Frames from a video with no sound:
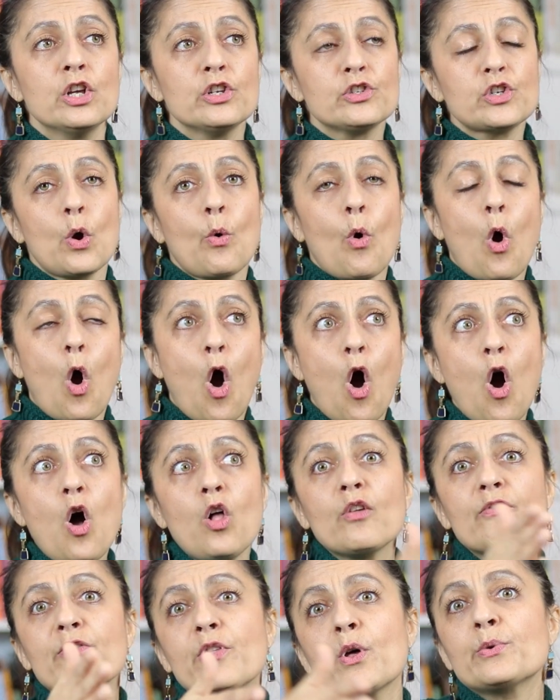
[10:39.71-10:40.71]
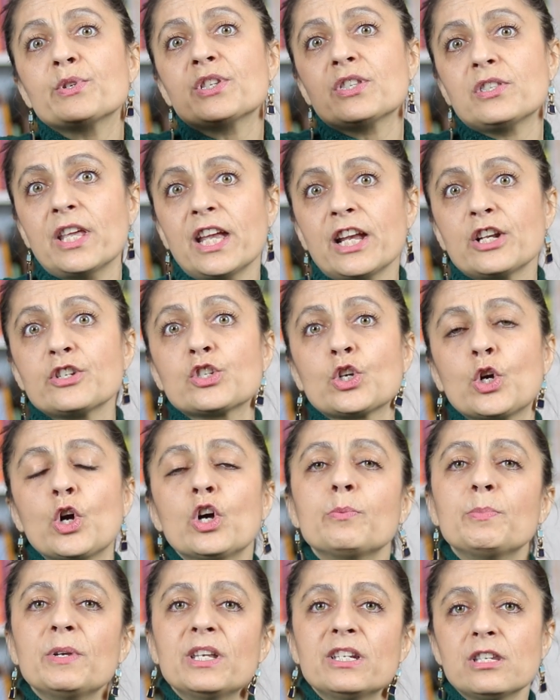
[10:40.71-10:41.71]
So all of those things
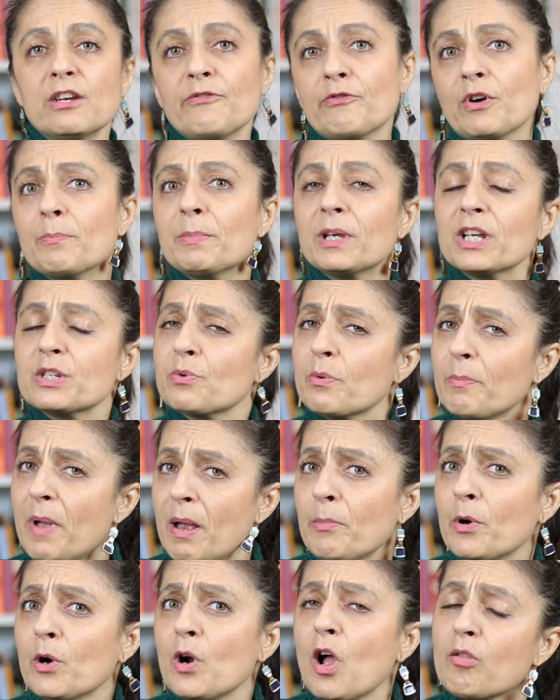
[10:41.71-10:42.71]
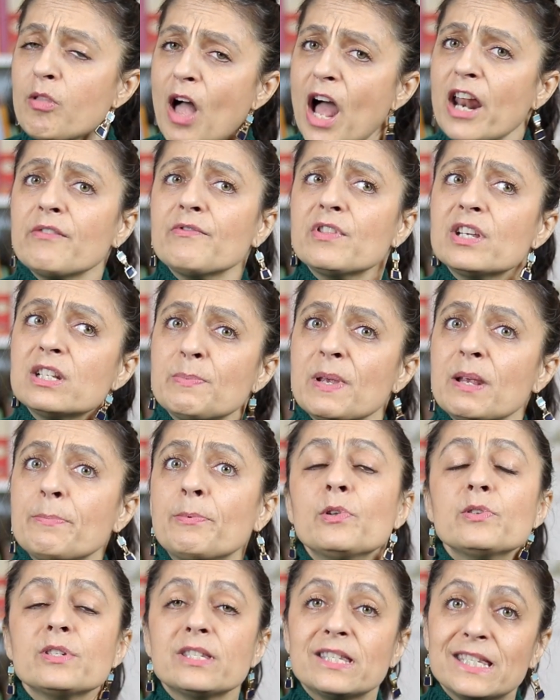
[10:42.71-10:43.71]
could be different because remember, a lot of these
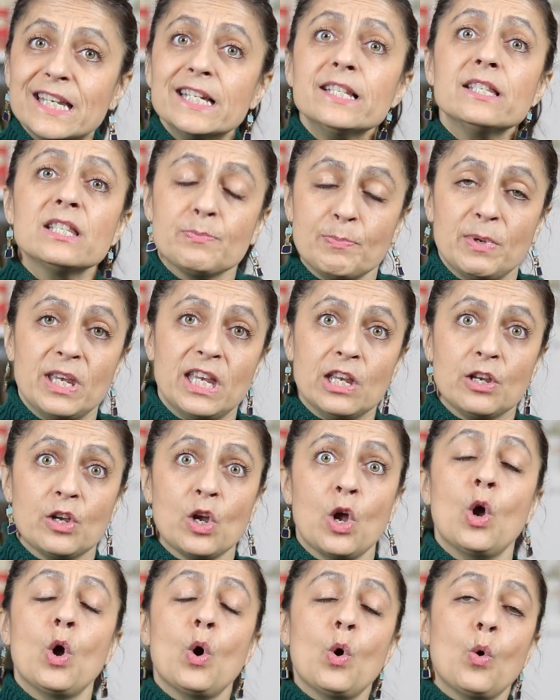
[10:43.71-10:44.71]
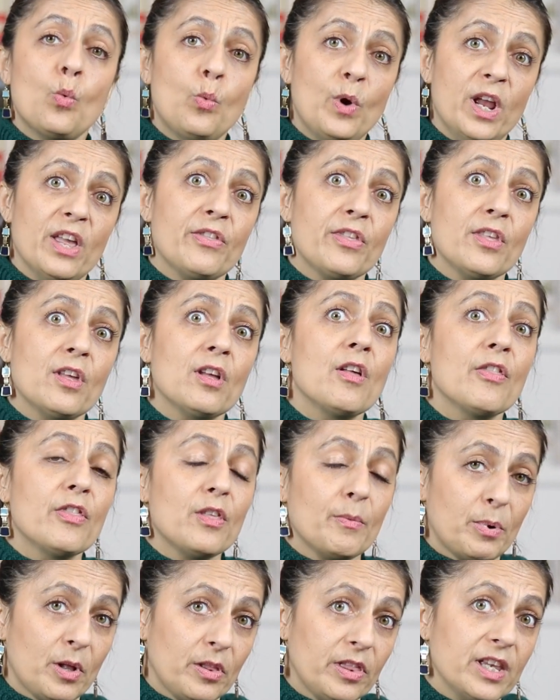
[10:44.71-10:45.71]
people did speak with
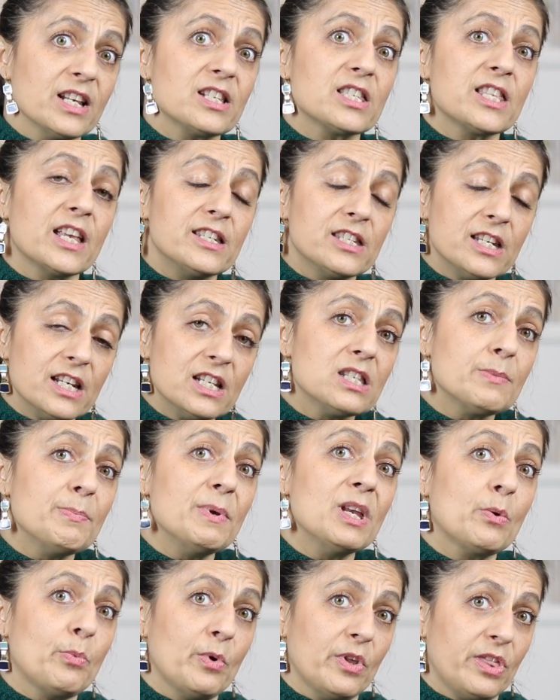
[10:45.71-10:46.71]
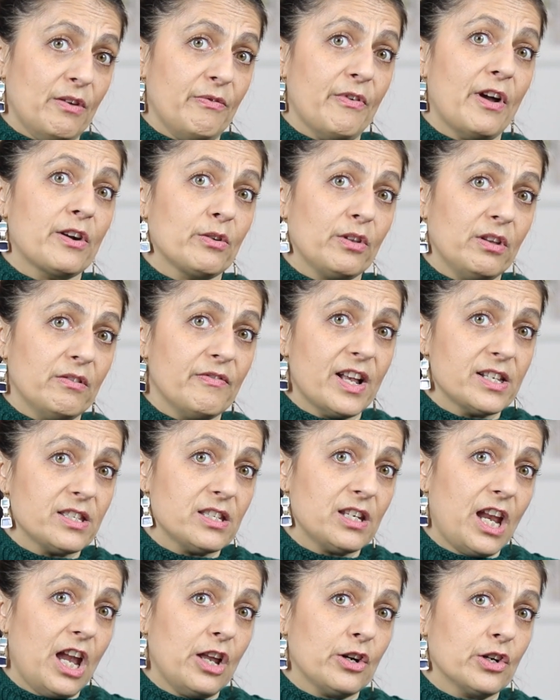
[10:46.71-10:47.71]
the police. They did speak with the federal
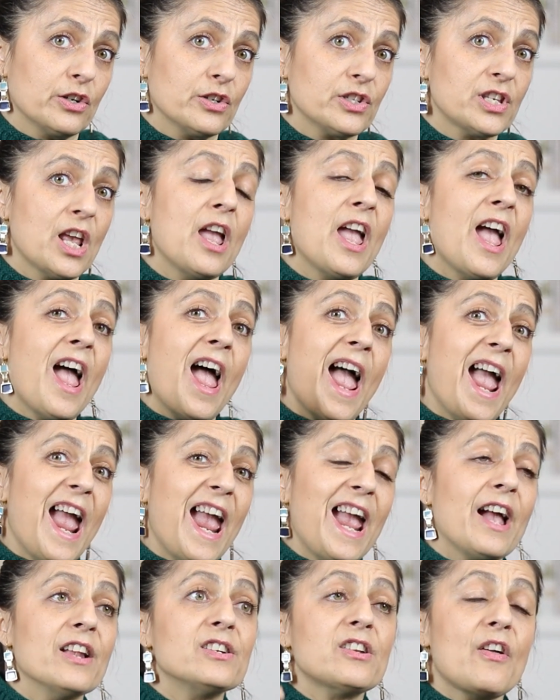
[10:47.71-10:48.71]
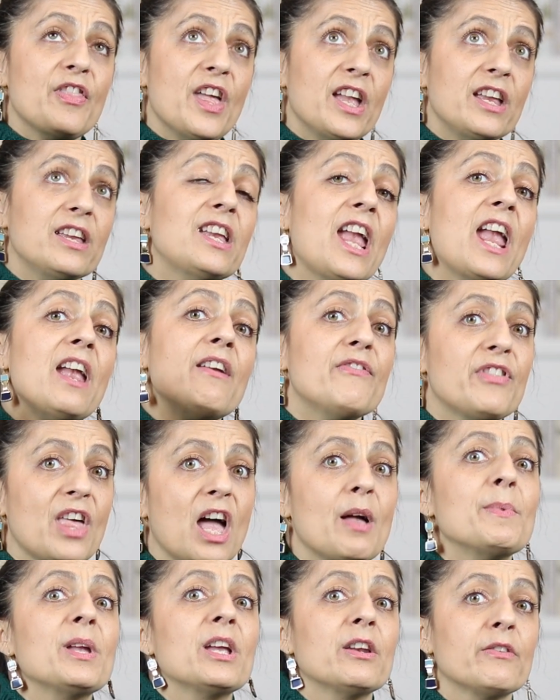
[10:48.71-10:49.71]
investigators and they gave
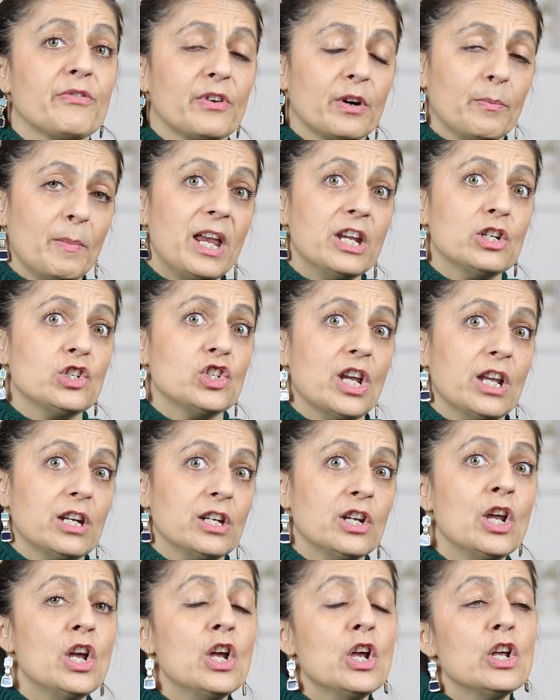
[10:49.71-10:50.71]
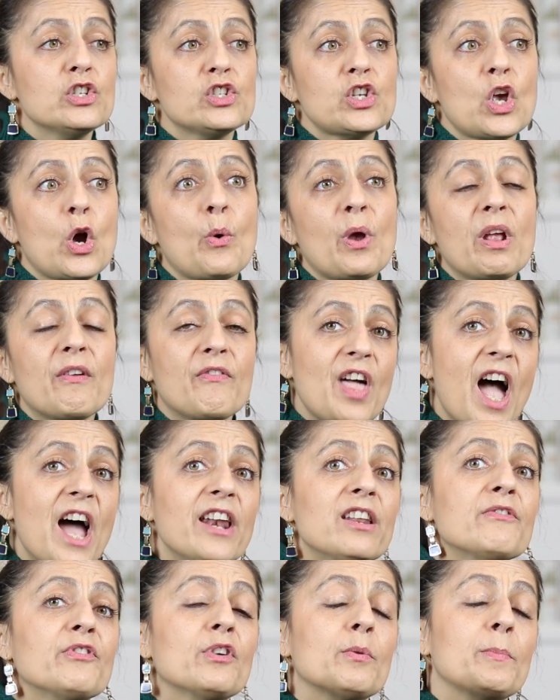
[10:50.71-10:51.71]
them information. So if
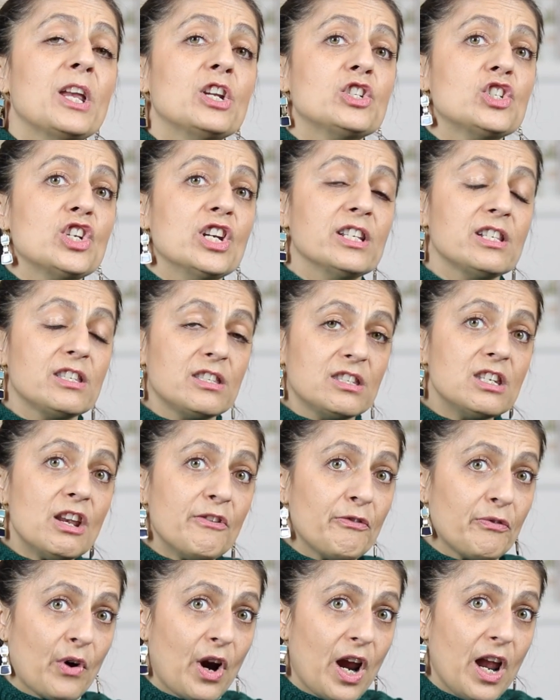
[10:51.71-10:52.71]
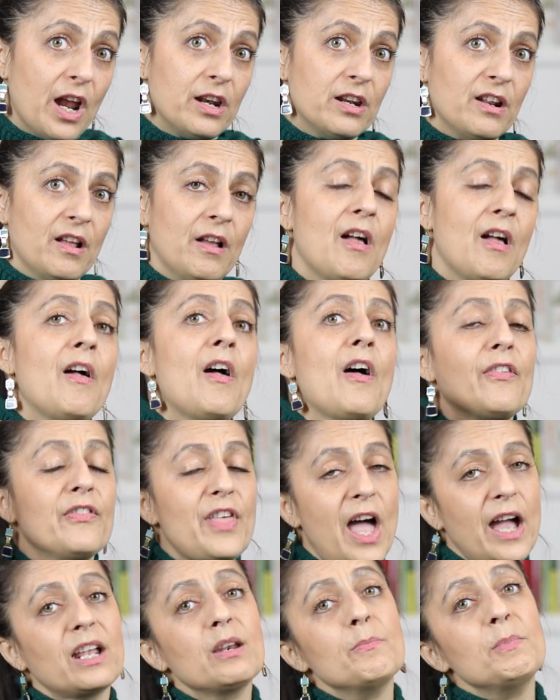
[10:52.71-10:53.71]
that information is different,
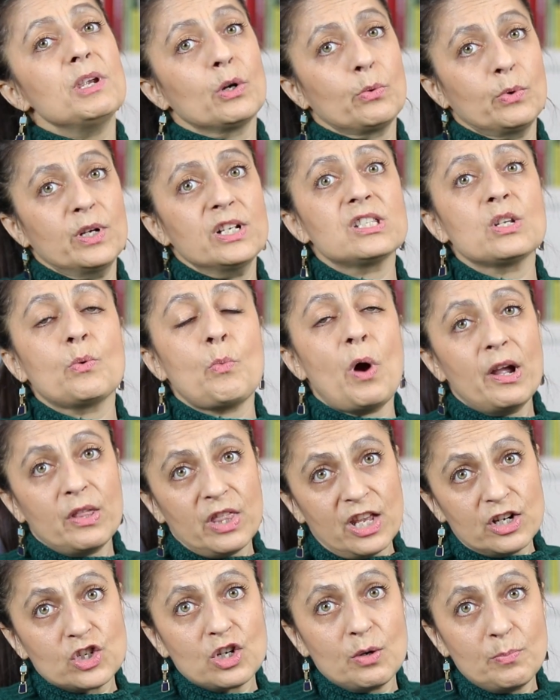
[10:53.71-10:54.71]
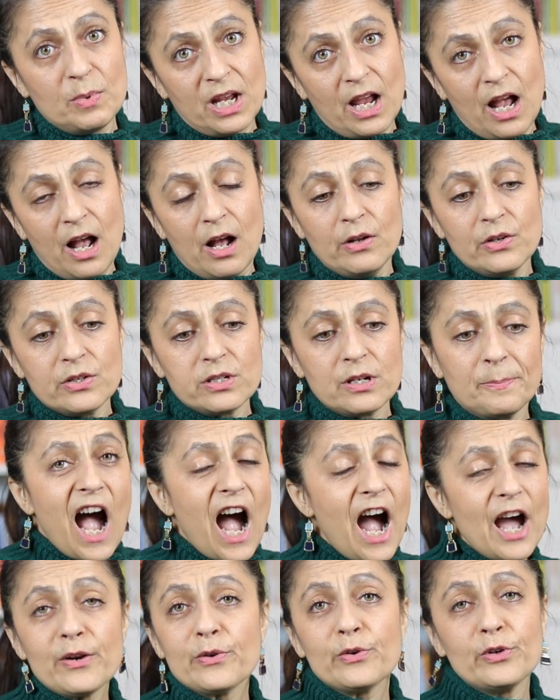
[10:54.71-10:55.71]
that can be a reason why they should be held.
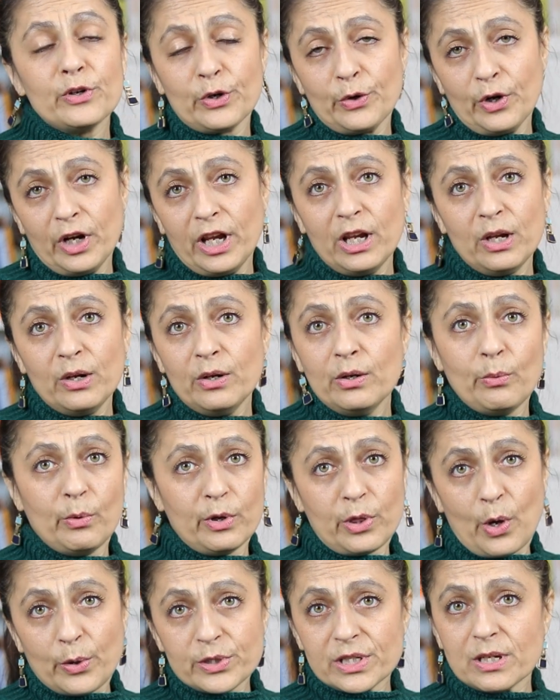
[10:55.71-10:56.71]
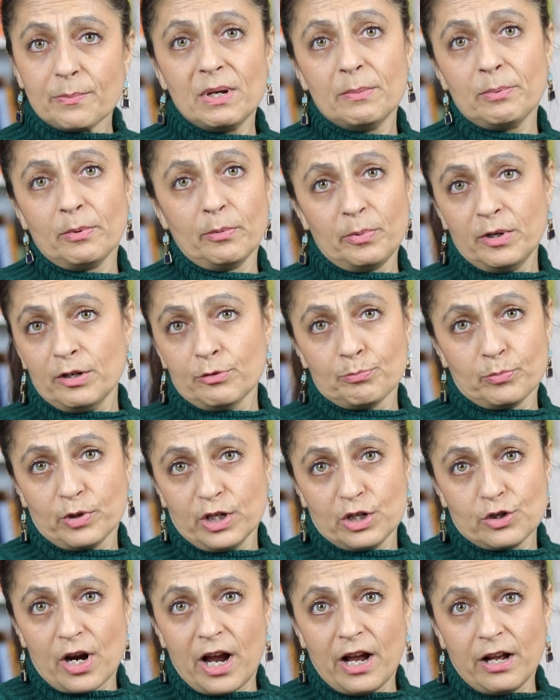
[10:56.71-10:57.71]
I don't agree with holding people
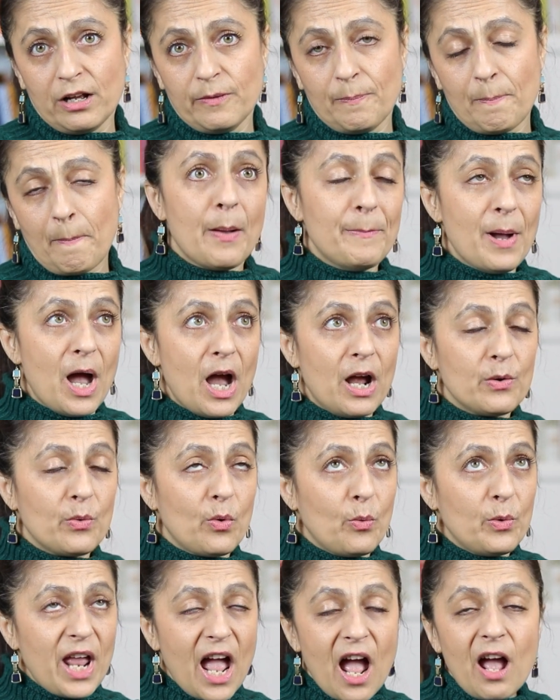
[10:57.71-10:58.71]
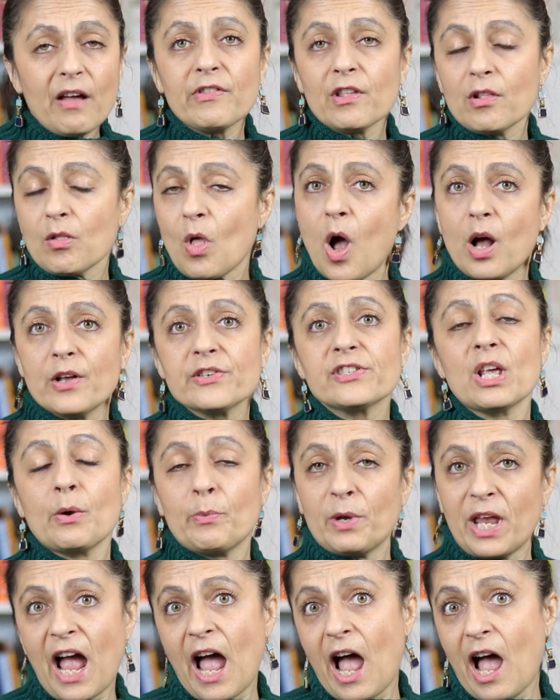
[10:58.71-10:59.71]
pre-trial, but we have the laws that
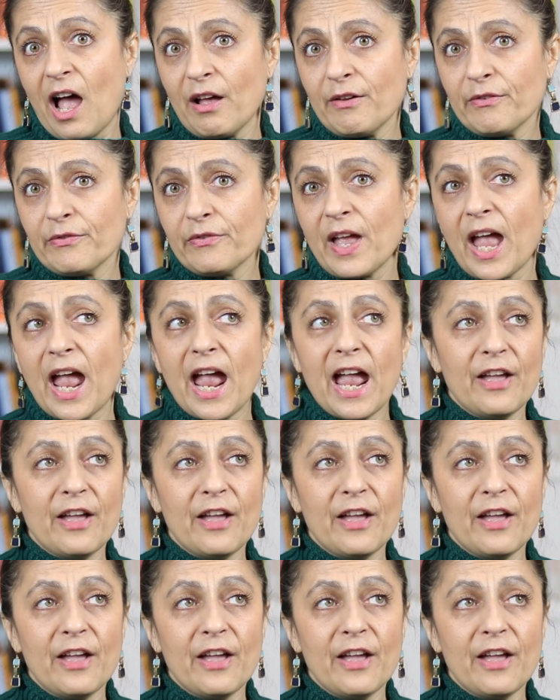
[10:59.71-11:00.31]
we have.